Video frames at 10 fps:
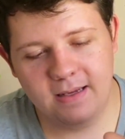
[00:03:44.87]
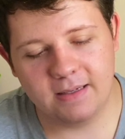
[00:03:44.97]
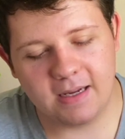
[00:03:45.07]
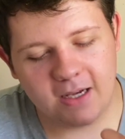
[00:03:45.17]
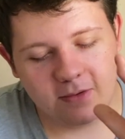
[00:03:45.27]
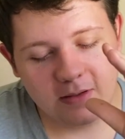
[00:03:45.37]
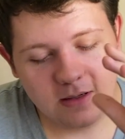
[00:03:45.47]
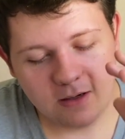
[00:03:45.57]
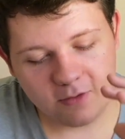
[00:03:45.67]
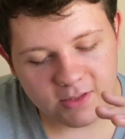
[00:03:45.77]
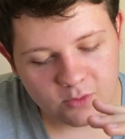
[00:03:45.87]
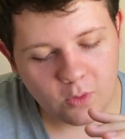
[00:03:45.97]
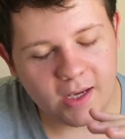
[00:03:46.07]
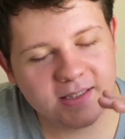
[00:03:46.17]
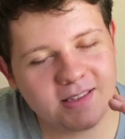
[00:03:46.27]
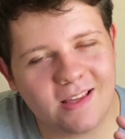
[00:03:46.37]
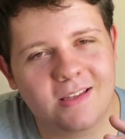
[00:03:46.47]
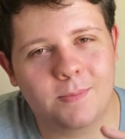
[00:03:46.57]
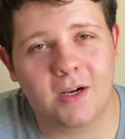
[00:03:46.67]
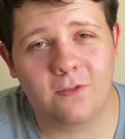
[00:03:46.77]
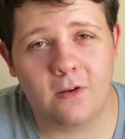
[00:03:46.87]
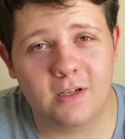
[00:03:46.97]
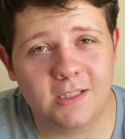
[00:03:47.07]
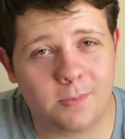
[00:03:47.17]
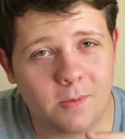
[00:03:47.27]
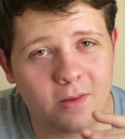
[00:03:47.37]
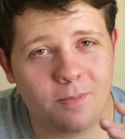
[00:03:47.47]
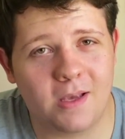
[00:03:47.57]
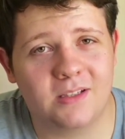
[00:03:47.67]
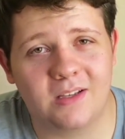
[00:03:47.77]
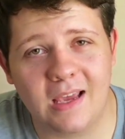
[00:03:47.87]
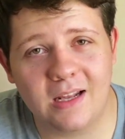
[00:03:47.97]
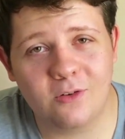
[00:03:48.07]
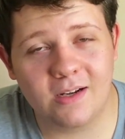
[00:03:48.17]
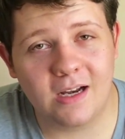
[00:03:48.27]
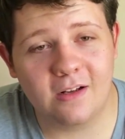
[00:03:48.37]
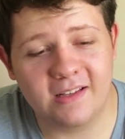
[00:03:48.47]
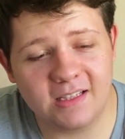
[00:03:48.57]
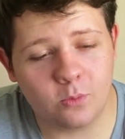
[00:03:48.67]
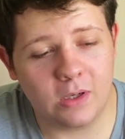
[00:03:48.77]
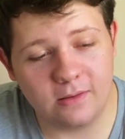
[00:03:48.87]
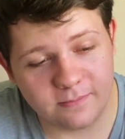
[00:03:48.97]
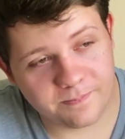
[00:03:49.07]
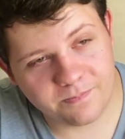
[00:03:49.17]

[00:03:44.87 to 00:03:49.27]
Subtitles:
Now, reasons why I say this microphone is probably the best to get right now as well.